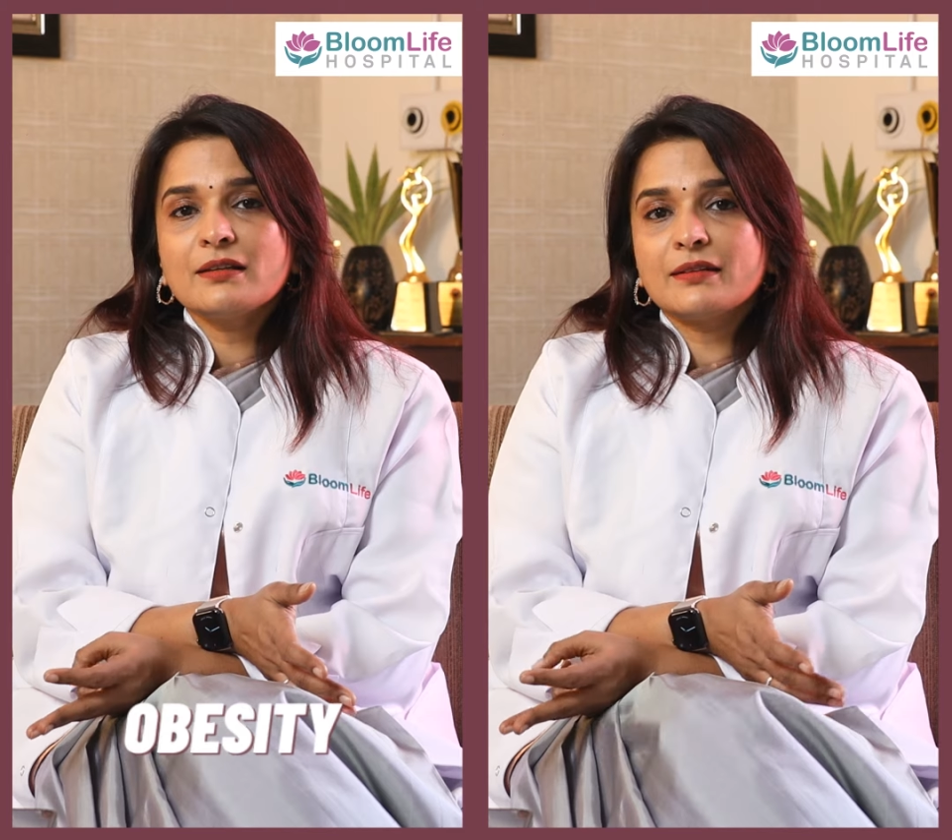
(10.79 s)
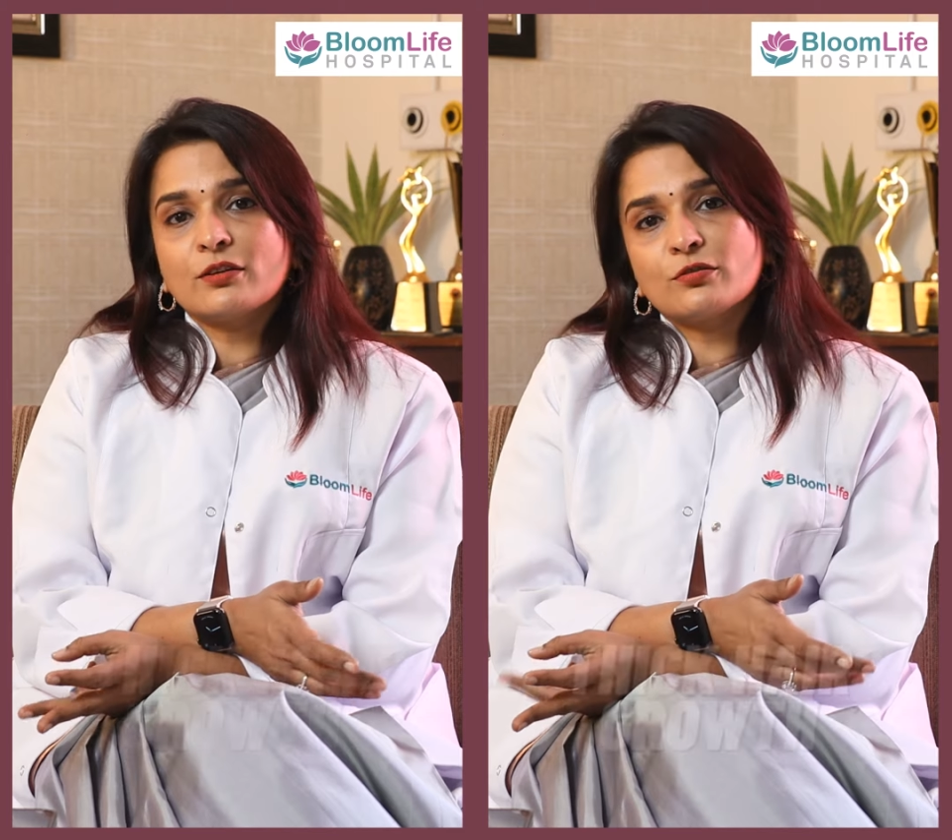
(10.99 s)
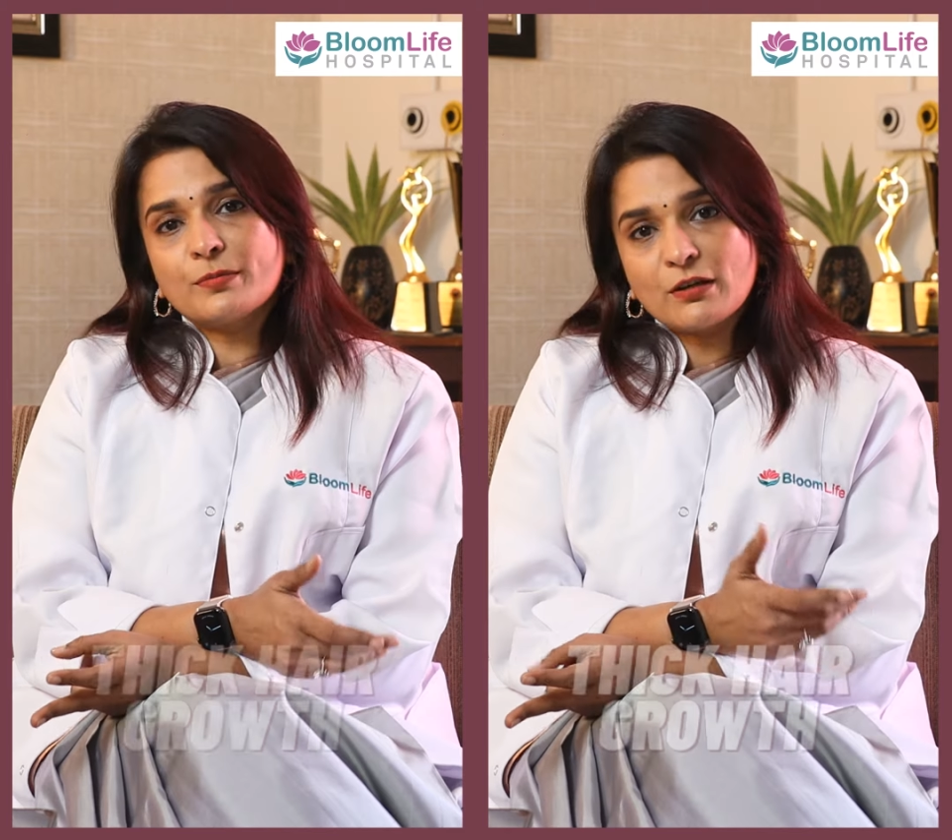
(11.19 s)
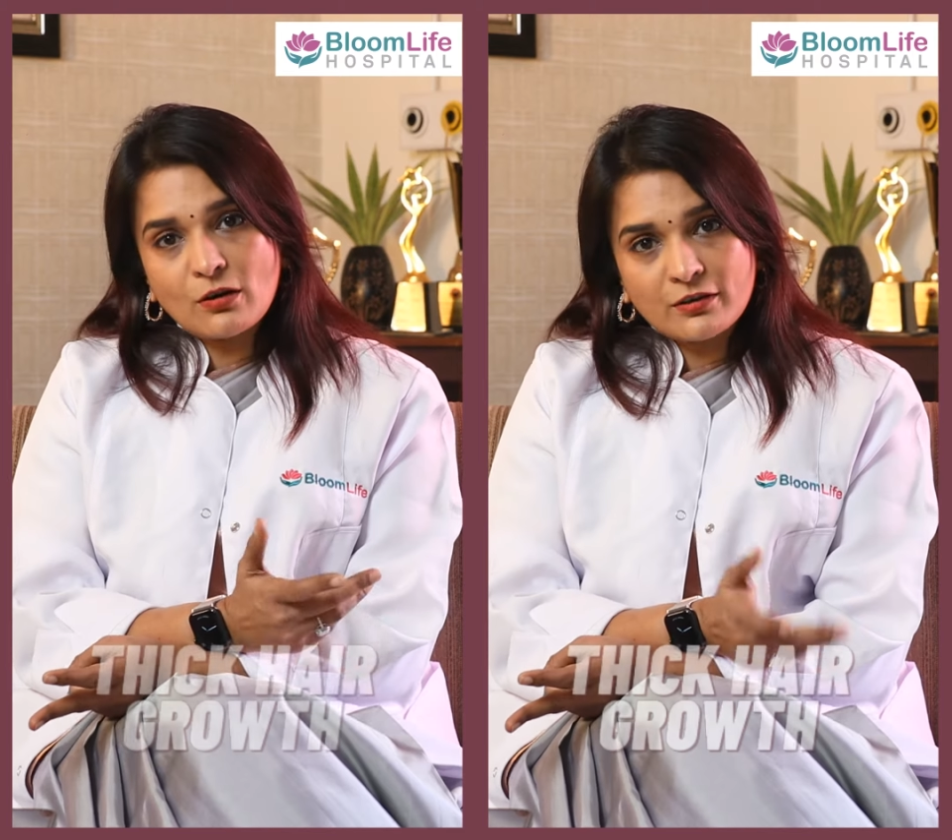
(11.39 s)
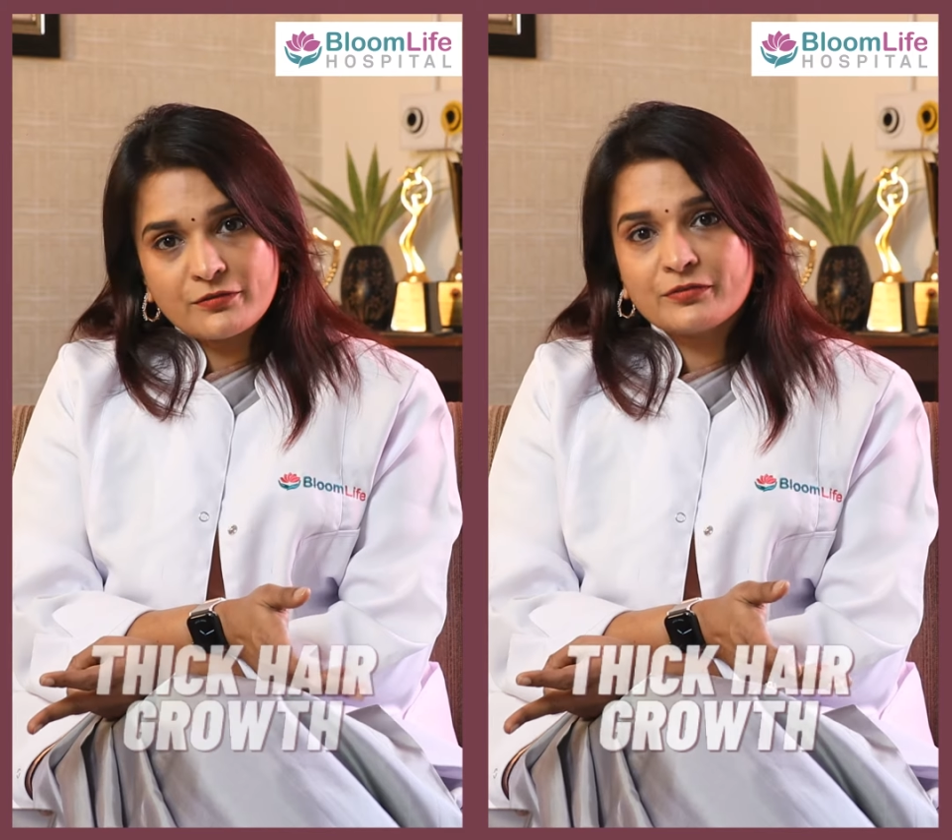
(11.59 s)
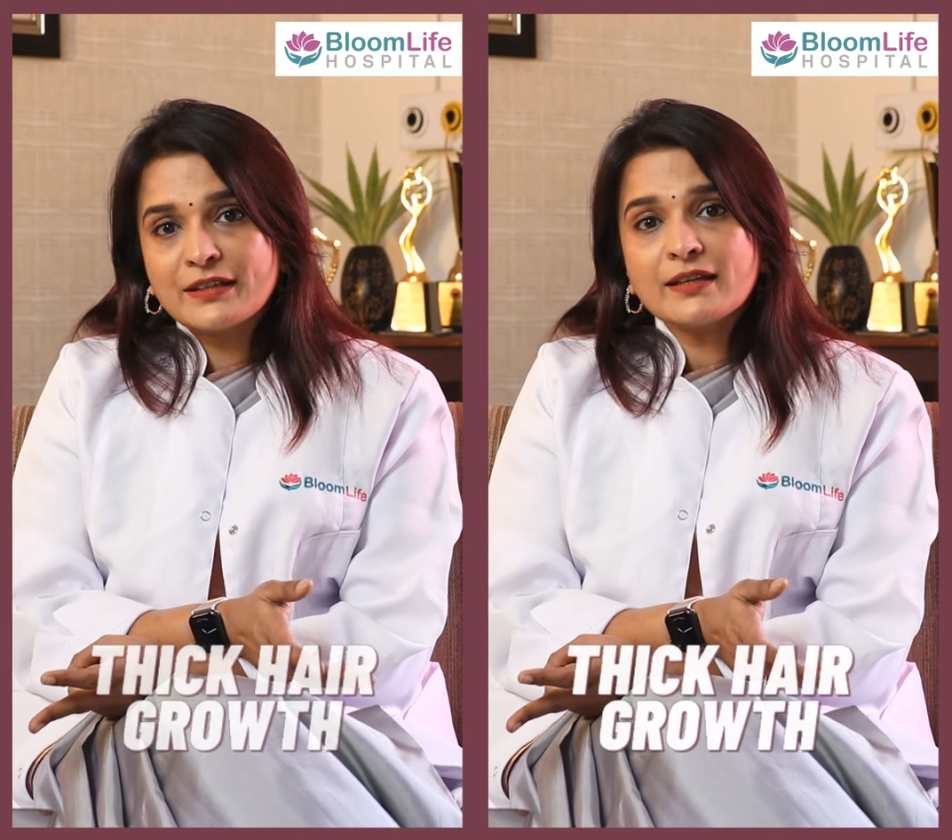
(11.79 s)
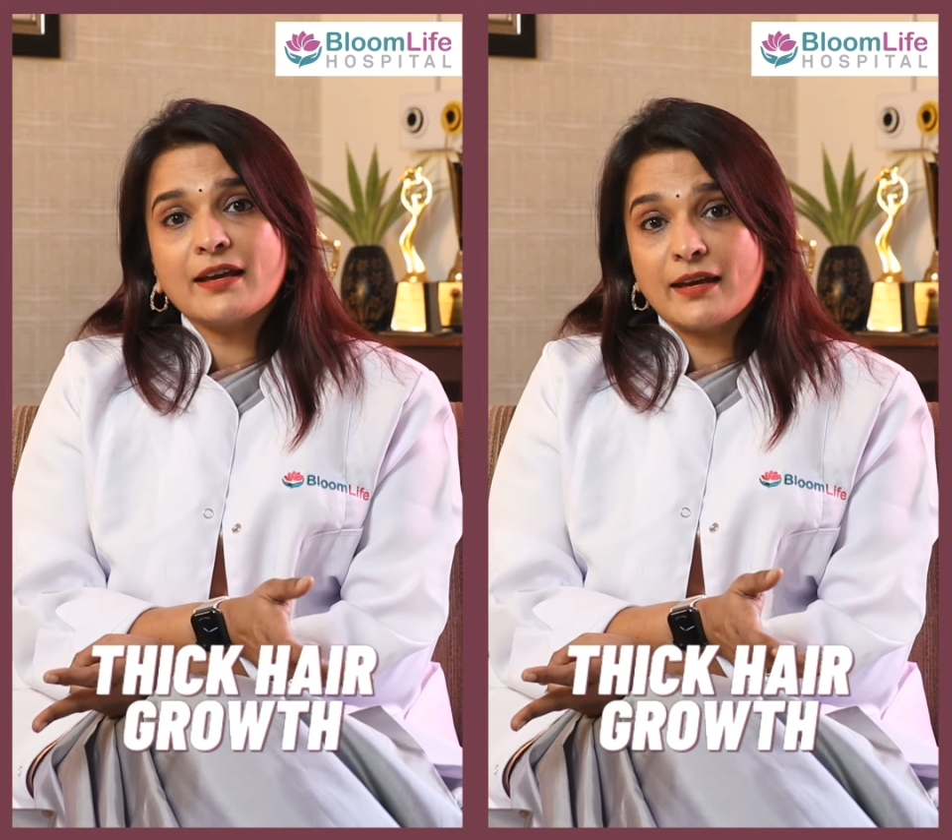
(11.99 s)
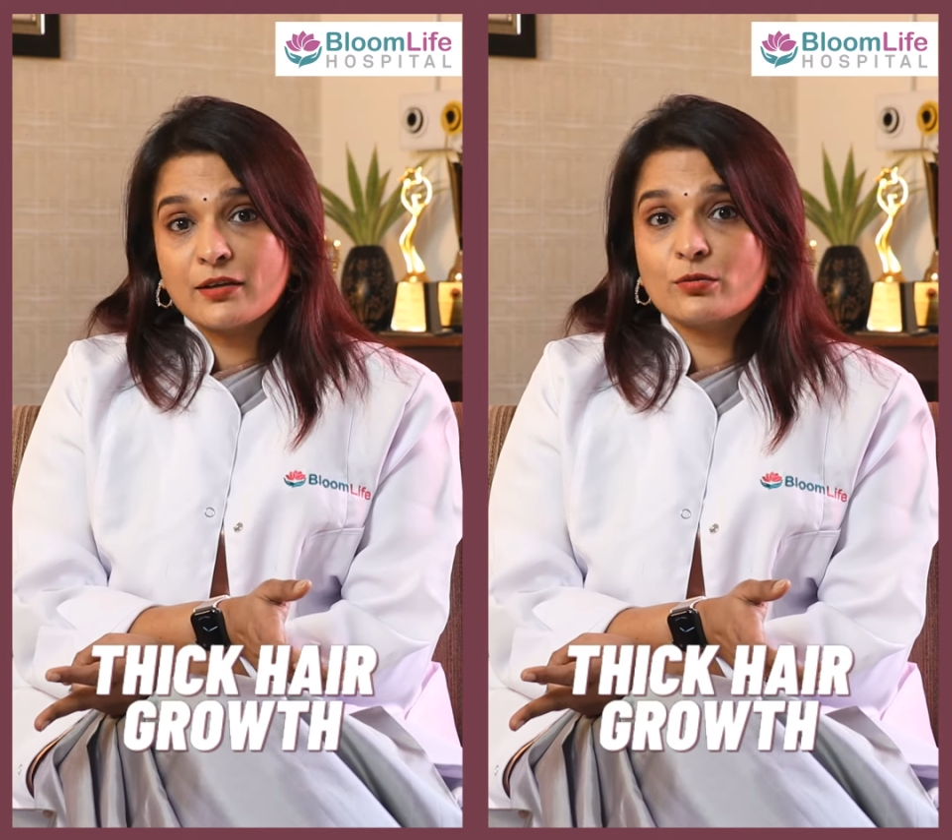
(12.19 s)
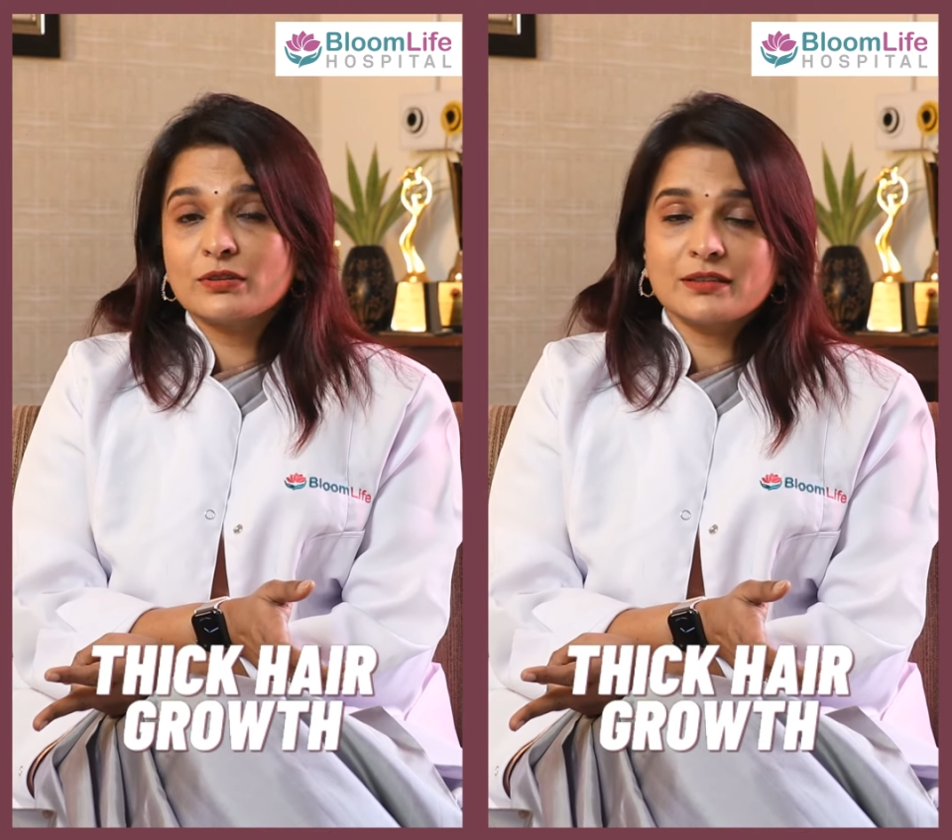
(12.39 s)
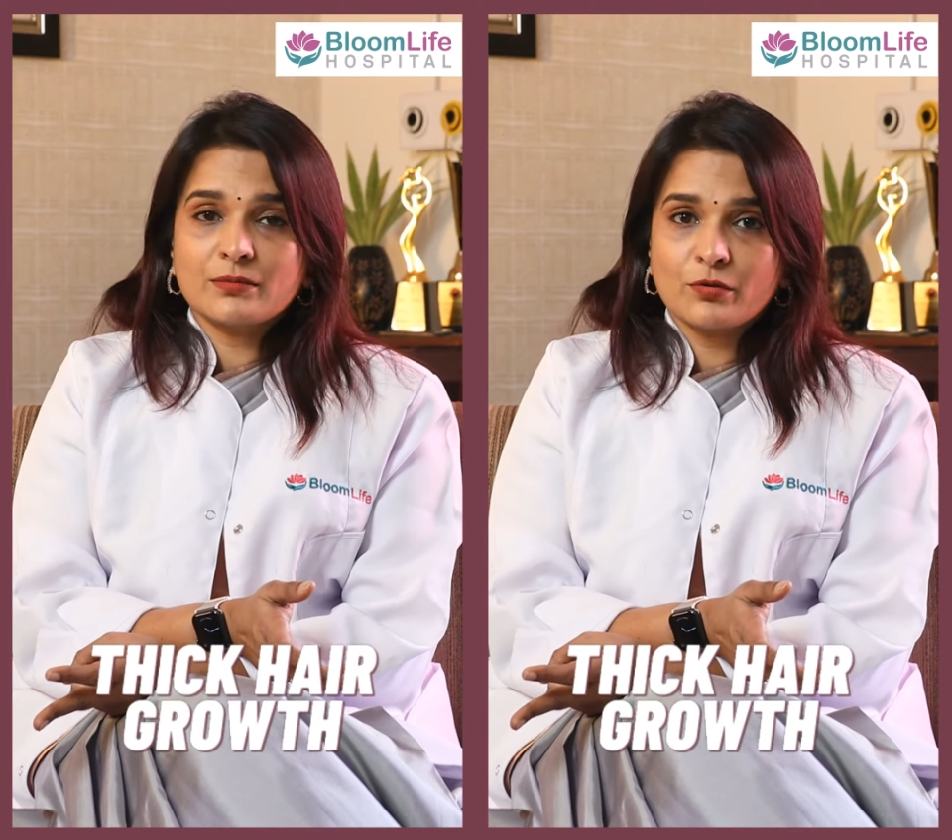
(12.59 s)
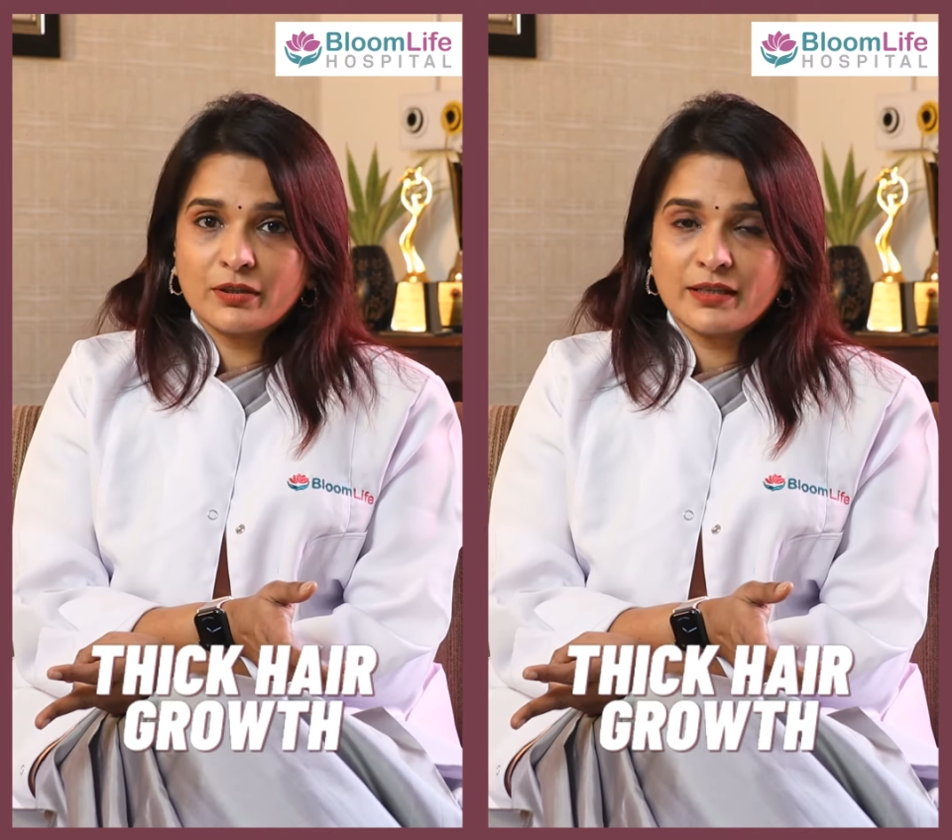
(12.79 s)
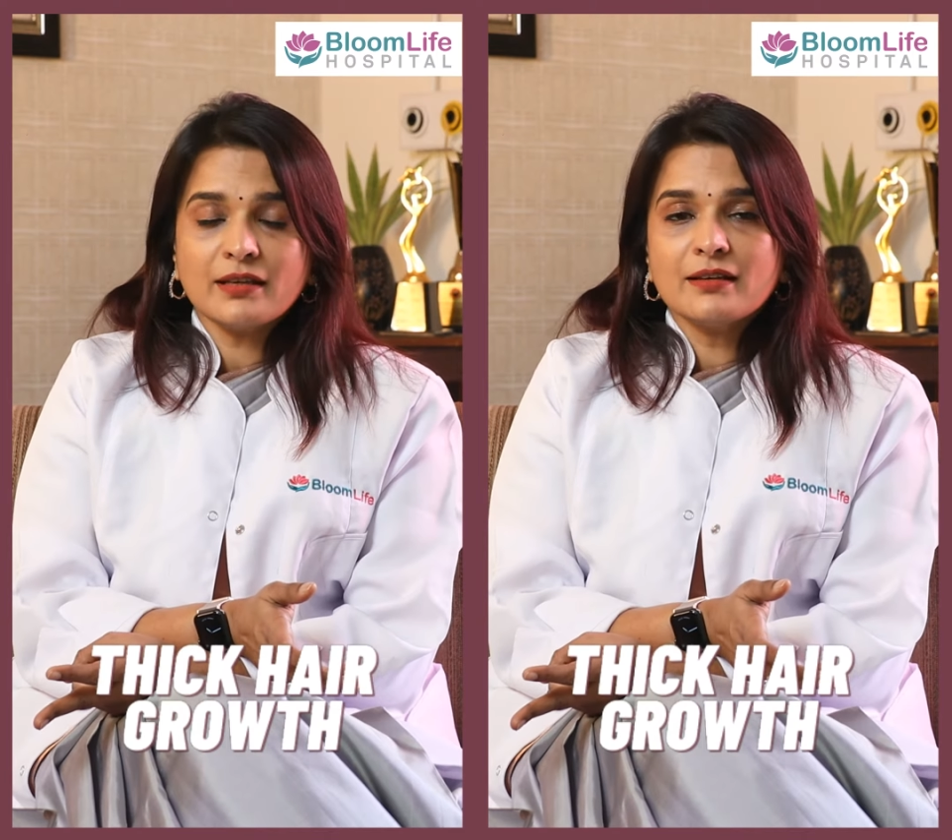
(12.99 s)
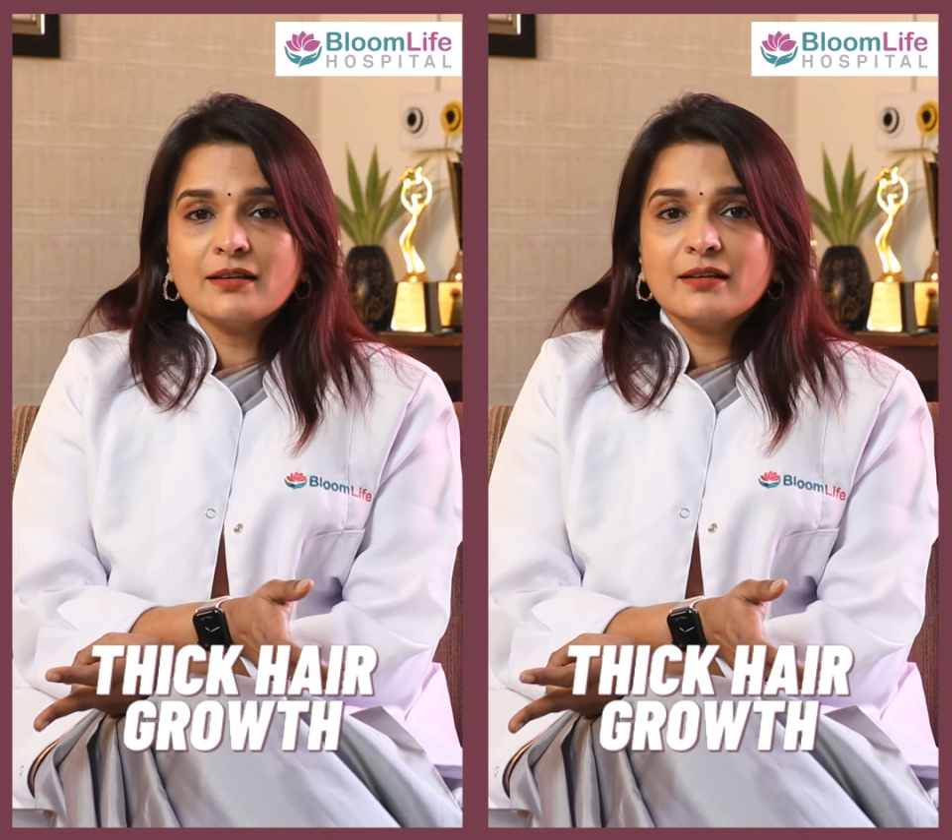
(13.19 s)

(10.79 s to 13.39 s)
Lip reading: There could be a lot of thick hair growth in the body.